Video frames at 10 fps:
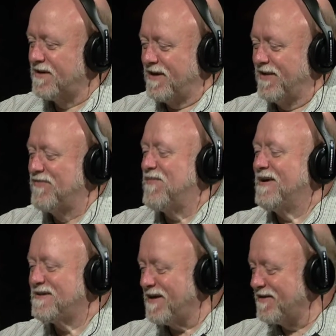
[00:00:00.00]
if
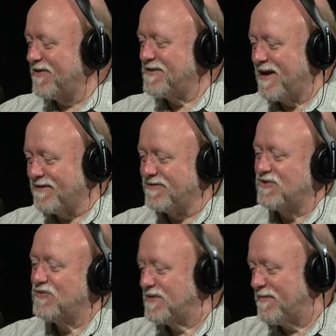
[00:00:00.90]
my son goes out and
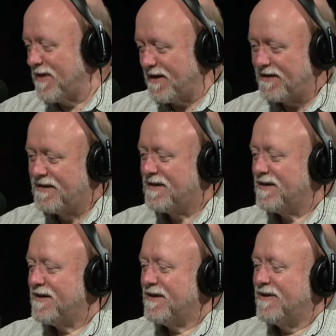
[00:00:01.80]
shoots somebody
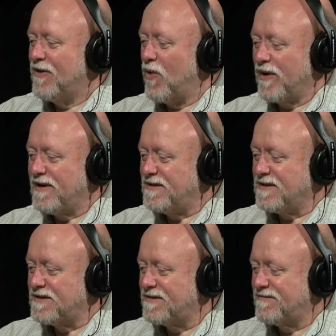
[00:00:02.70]
or he
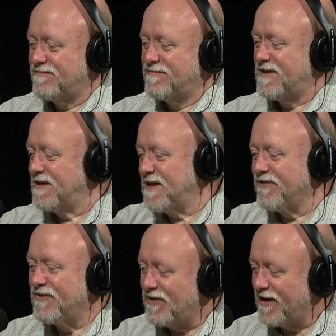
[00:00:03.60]
just stays
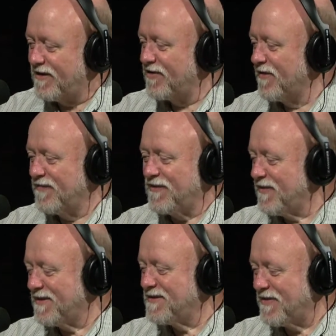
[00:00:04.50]
out too late in the curfew,
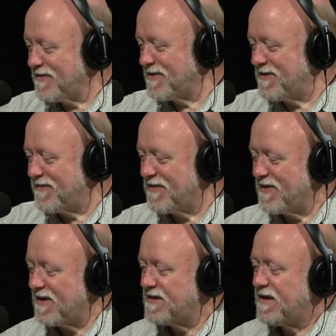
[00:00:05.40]
that you know, those are different
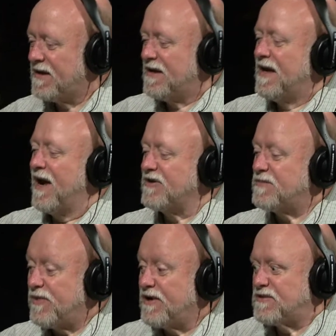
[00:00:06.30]
things. Our
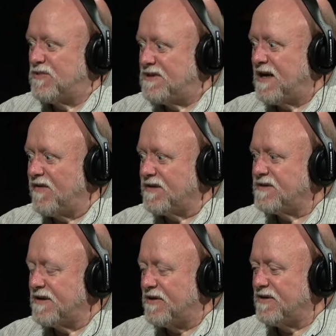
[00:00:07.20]
experience would tell us
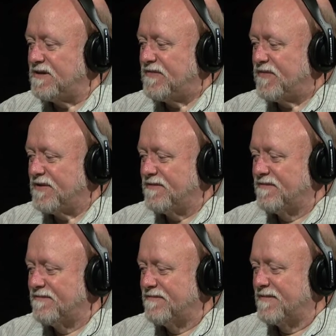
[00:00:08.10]
there are different
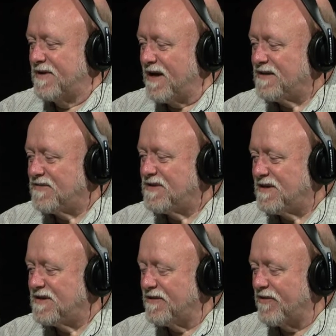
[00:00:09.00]
kinds of
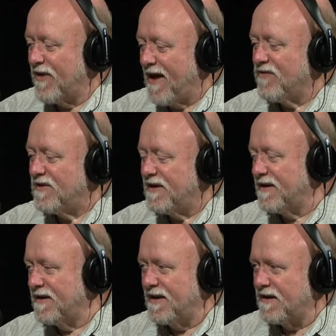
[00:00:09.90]
sins and their gravity
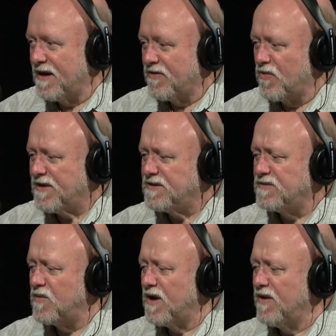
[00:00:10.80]
and, and in other ways
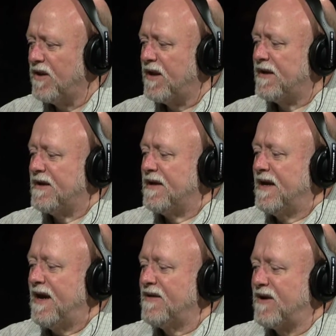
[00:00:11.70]
as well.
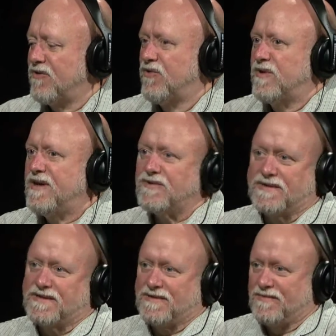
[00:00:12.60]
And our whole legal
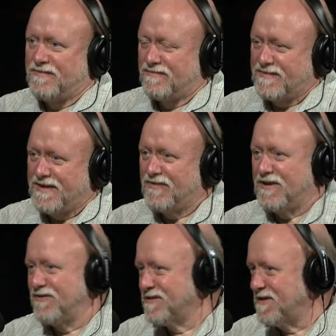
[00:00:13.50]
system, every legal